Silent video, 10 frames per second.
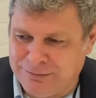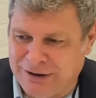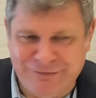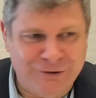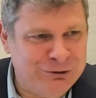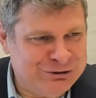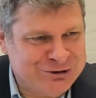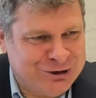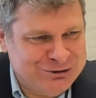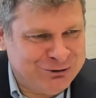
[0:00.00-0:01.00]
My phone is
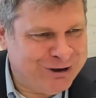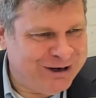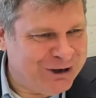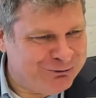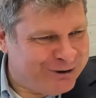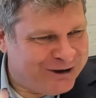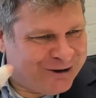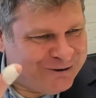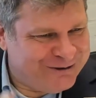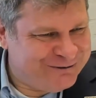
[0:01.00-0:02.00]
charging right now, so I
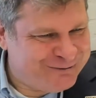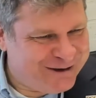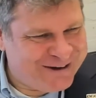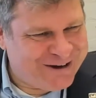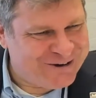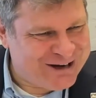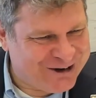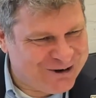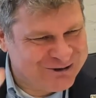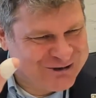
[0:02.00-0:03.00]
can't
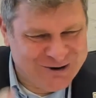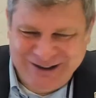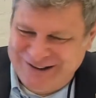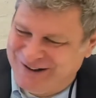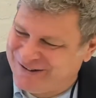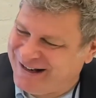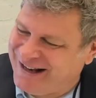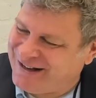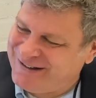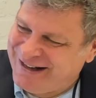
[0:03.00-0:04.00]
I can't show it to you right
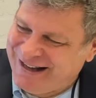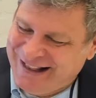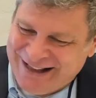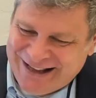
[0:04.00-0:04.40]
now. But